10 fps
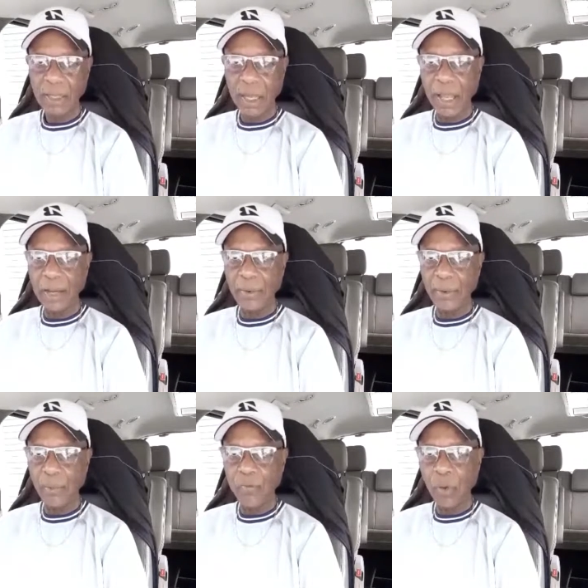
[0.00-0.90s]
And
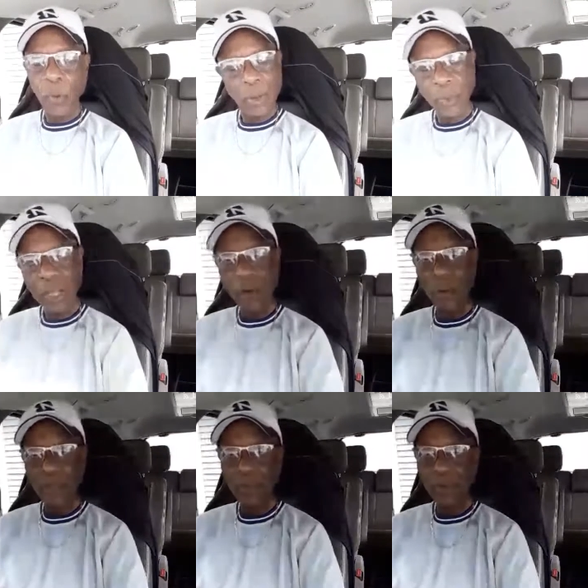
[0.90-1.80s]
for what we're
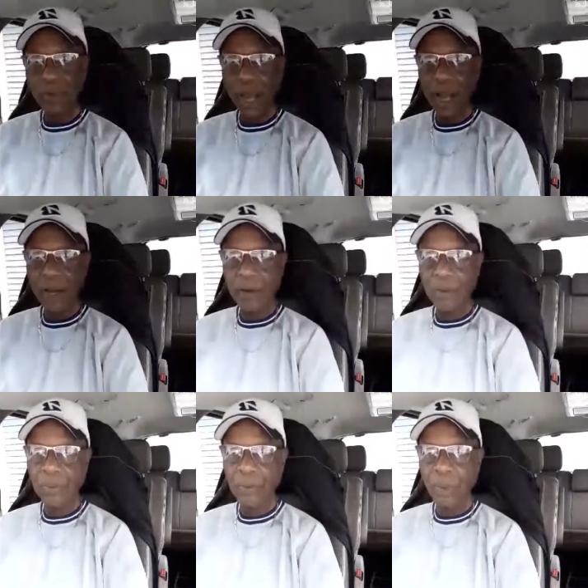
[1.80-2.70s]
going through now,
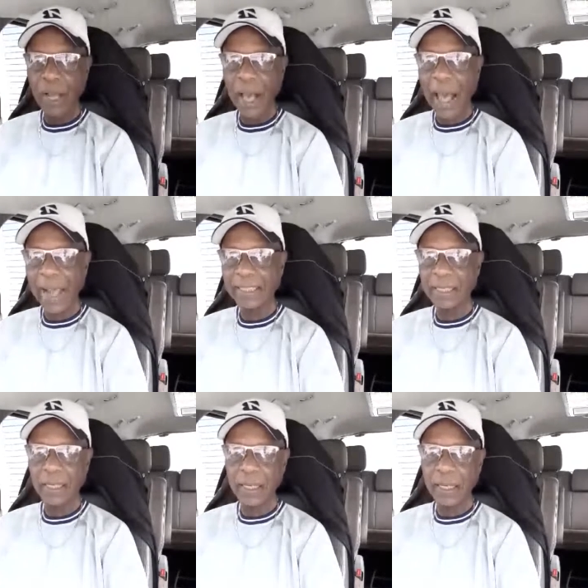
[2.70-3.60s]
we are
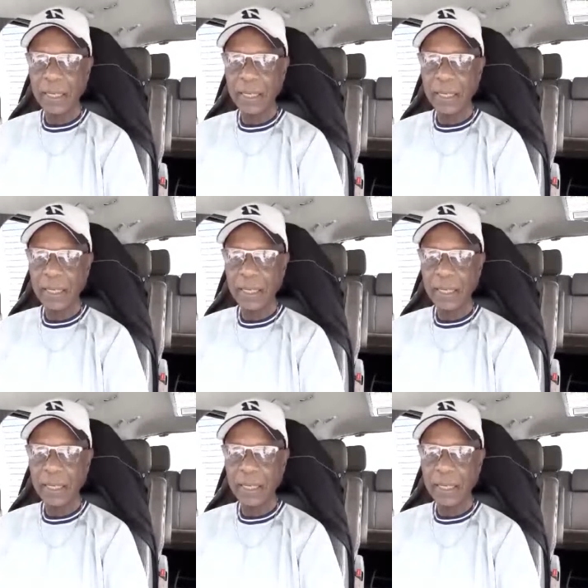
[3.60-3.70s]
actually